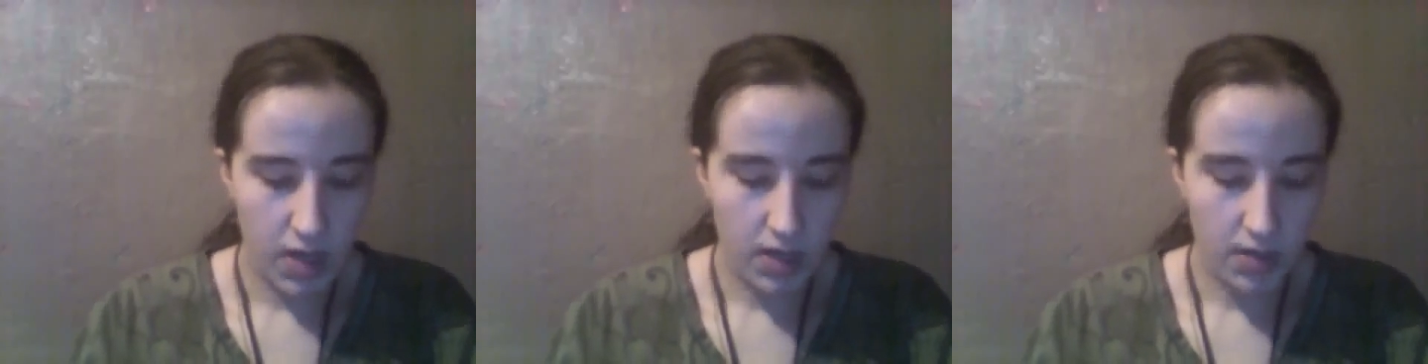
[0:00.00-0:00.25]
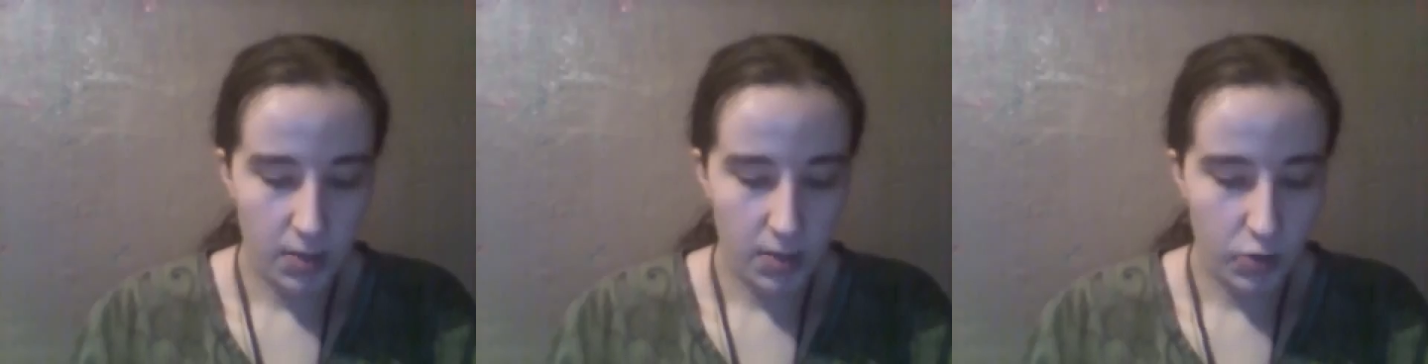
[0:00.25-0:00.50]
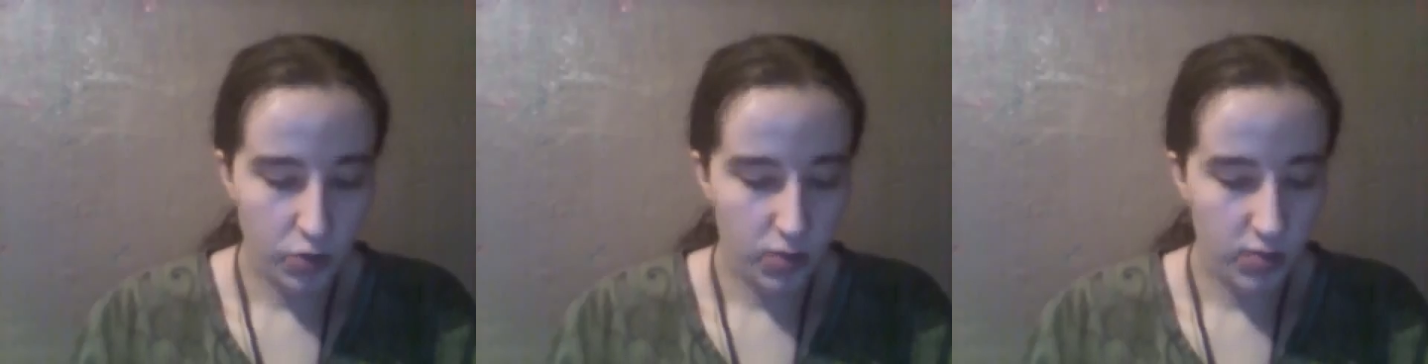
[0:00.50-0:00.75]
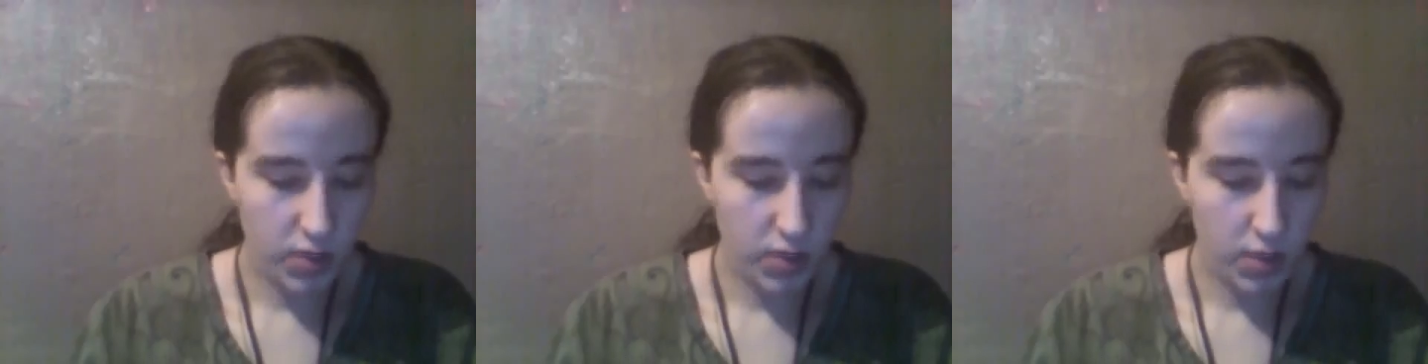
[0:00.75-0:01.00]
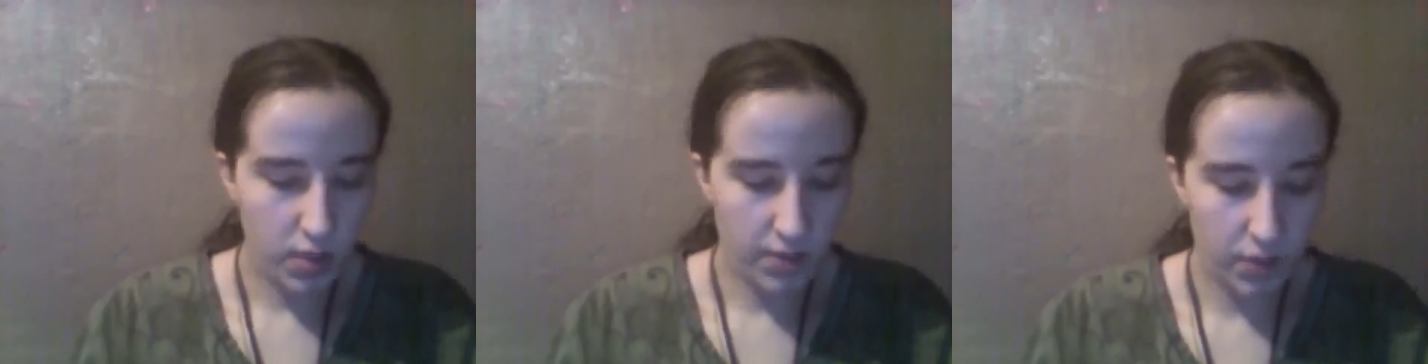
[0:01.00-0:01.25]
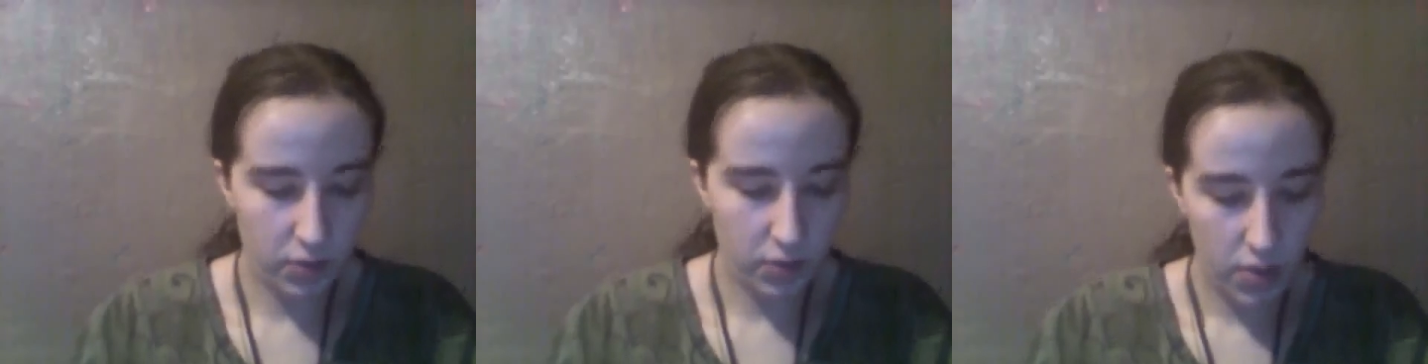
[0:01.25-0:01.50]
In the dreams he loved
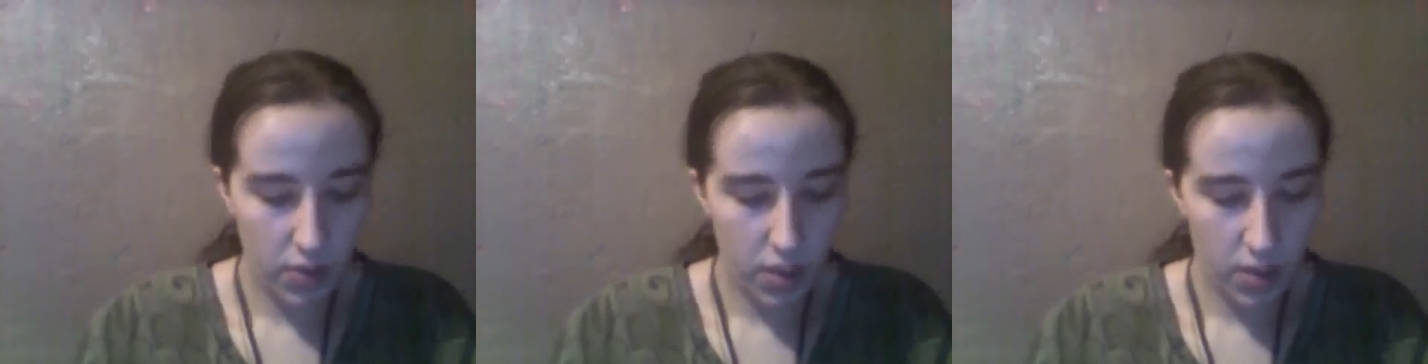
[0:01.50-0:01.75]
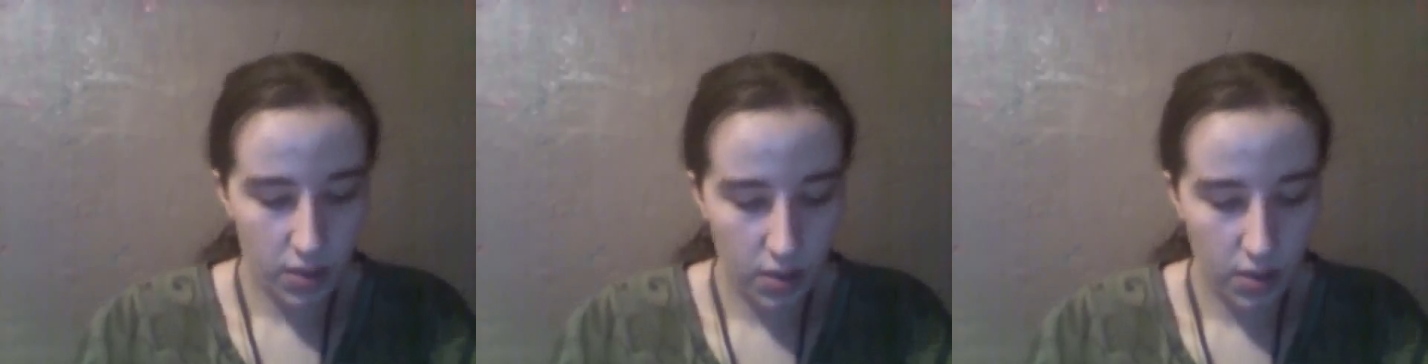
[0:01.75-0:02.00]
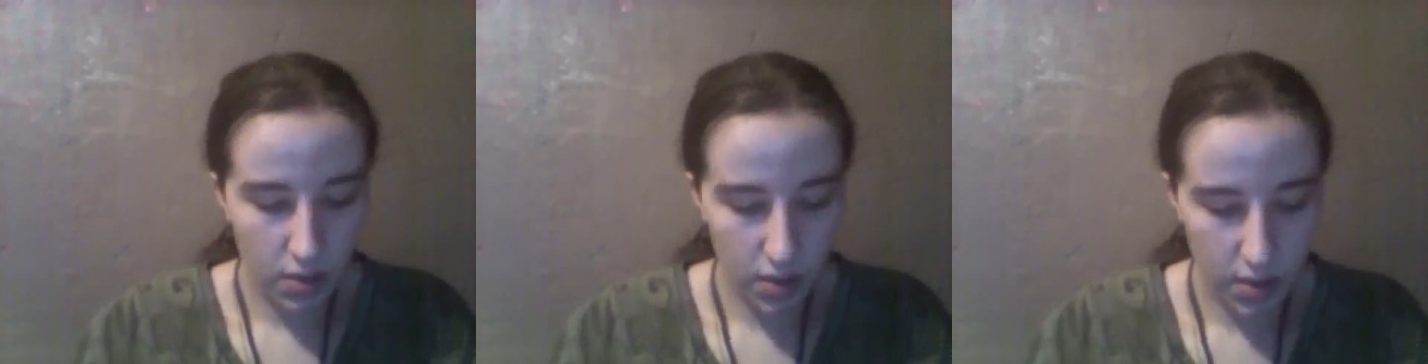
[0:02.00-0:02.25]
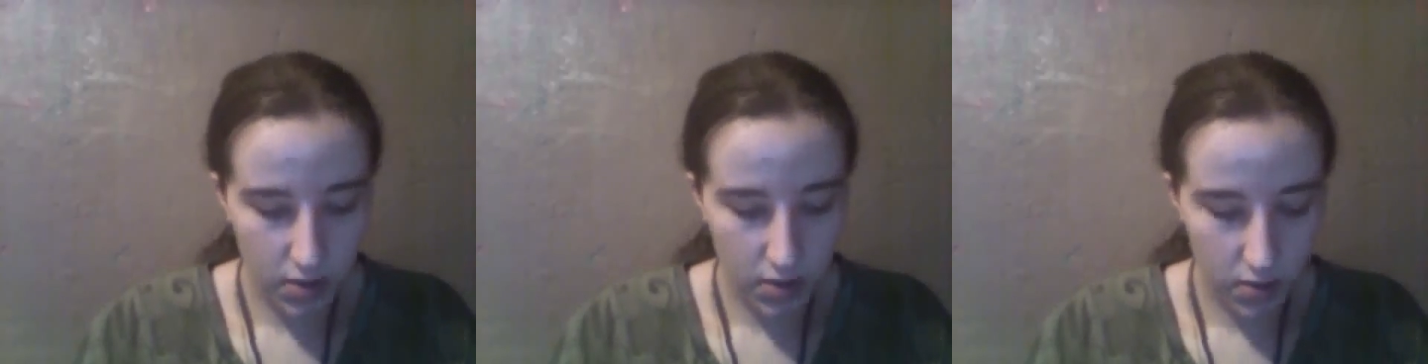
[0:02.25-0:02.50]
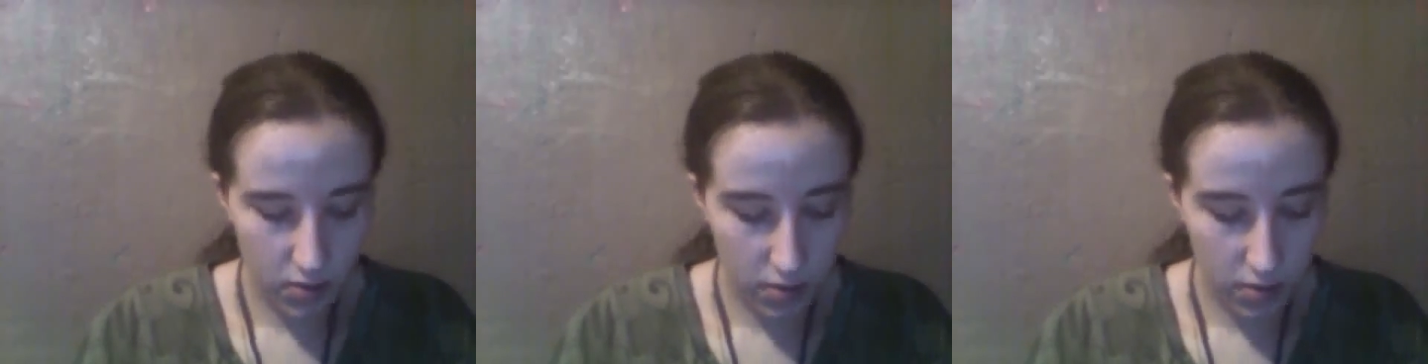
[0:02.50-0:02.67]
her. God, how